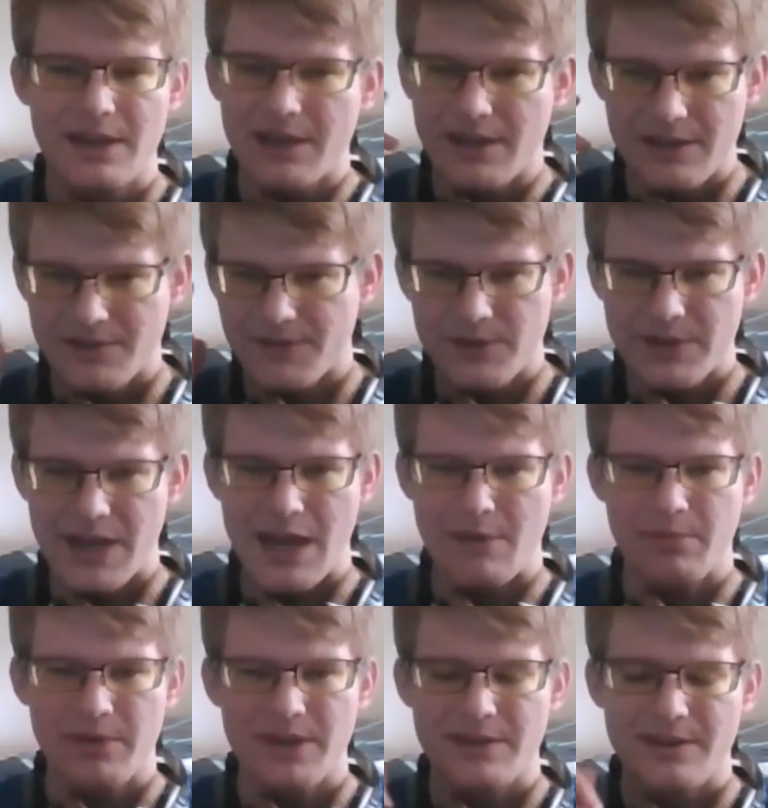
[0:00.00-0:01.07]
If you
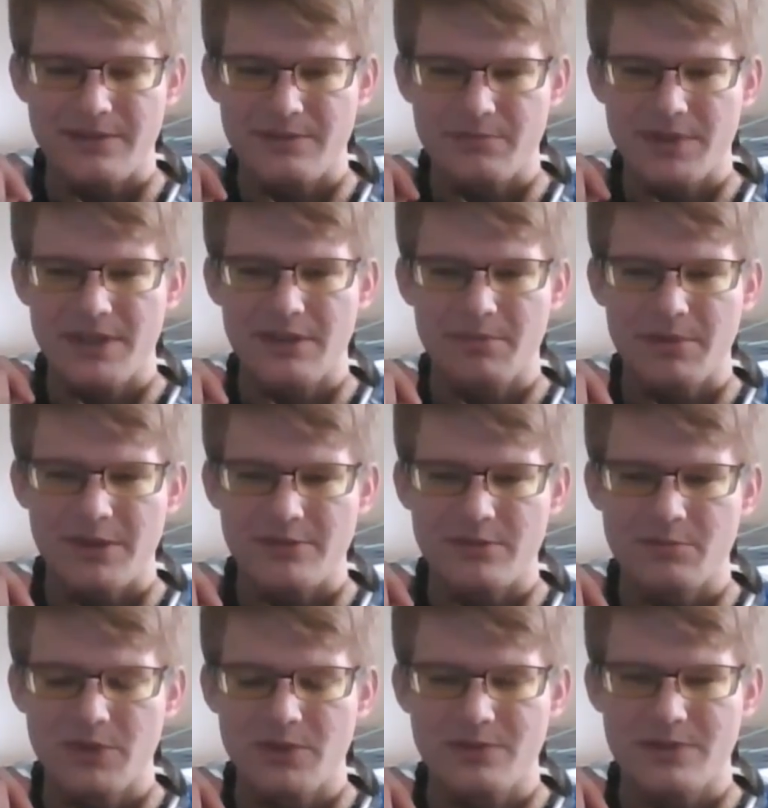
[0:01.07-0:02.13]
tap it, it doesn't pause your
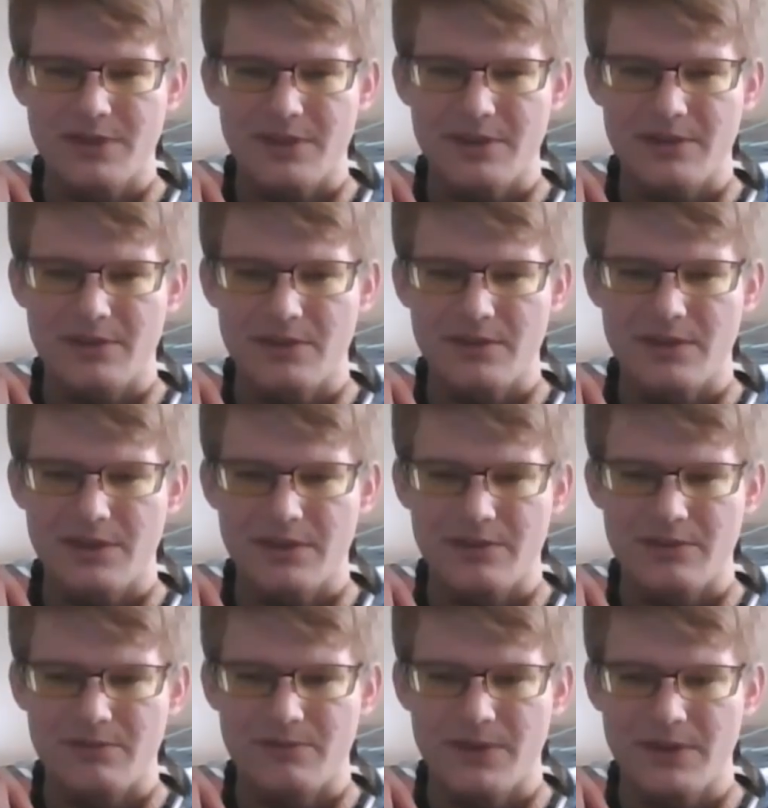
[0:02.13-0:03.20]
music on
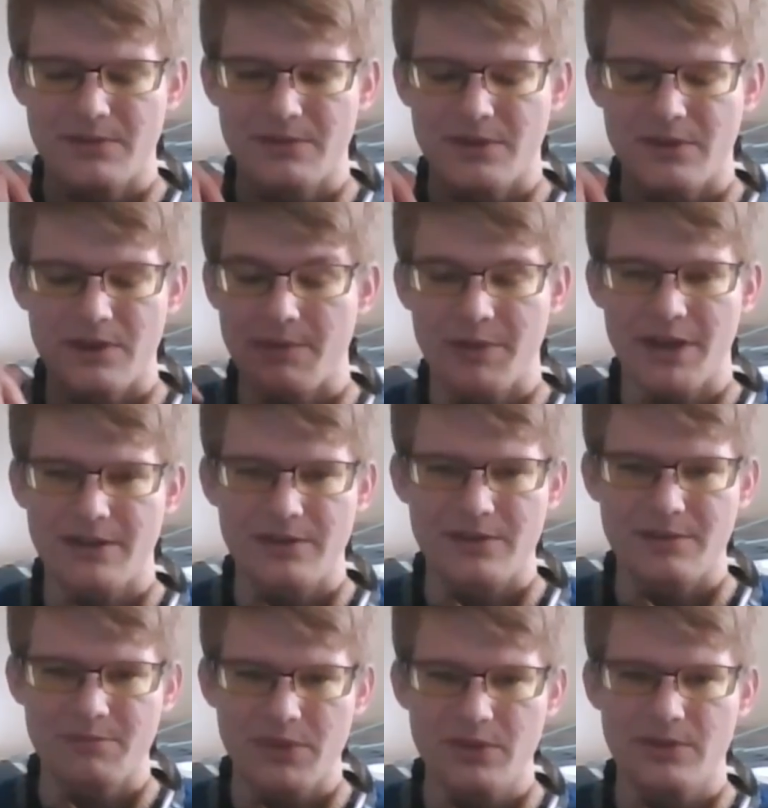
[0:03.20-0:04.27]
your phone, or on your
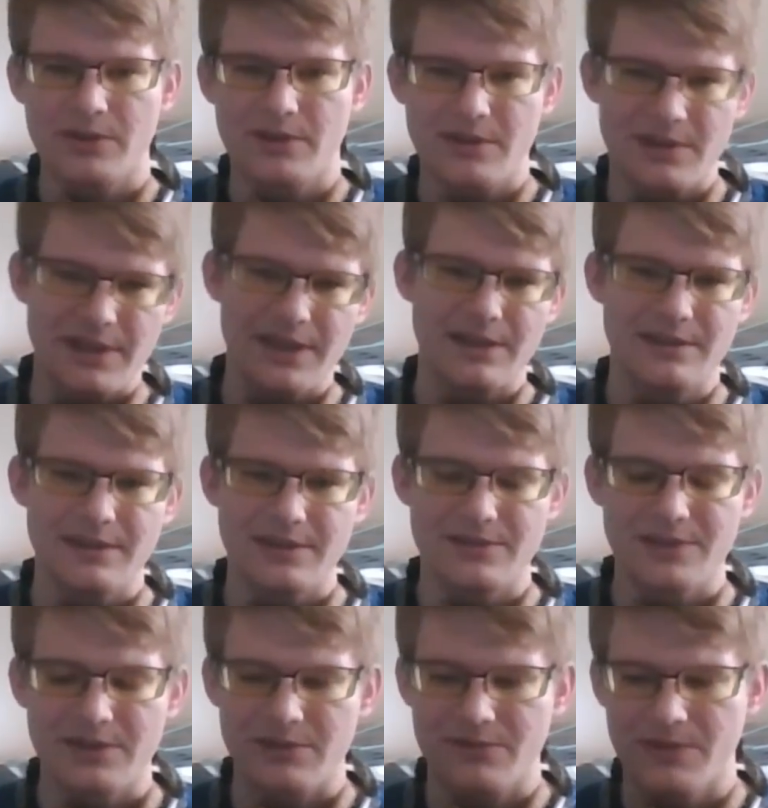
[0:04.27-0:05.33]
computer like it does
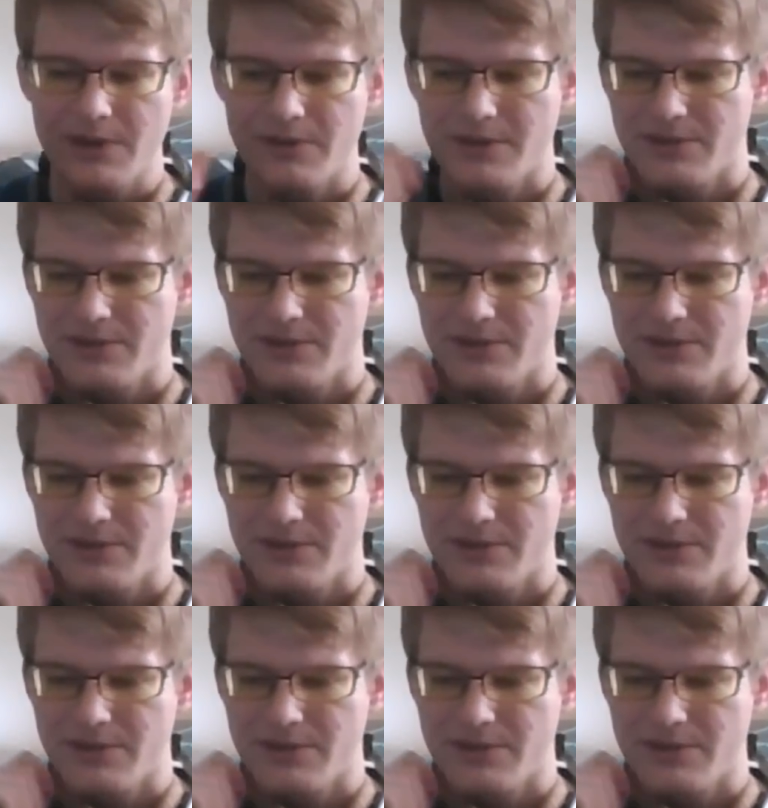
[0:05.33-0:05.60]
on your phone.